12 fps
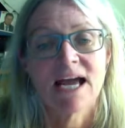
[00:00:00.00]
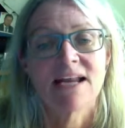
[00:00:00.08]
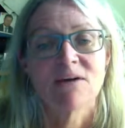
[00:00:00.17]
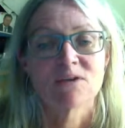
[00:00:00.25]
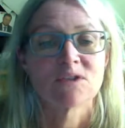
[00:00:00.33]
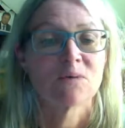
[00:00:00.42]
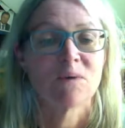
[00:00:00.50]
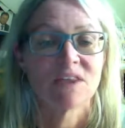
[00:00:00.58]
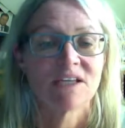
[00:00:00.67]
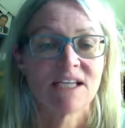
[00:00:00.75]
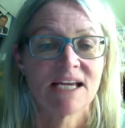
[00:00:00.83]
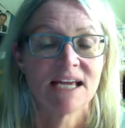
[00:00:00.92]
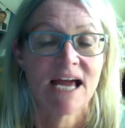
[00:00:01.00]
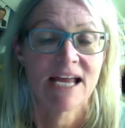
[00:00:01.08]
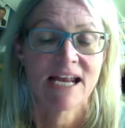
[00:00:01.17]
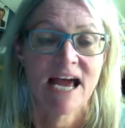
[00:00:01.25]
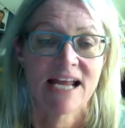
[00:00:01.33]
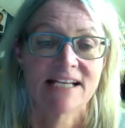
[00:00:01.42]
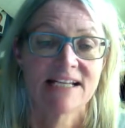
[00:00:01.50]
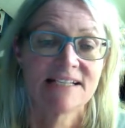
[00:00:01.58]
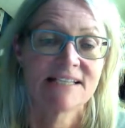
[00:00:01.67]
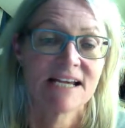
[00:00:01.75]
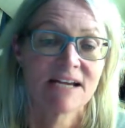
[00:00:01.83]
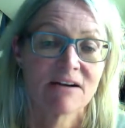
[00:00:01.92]
and also whether they had had an
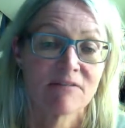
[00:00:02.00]
intake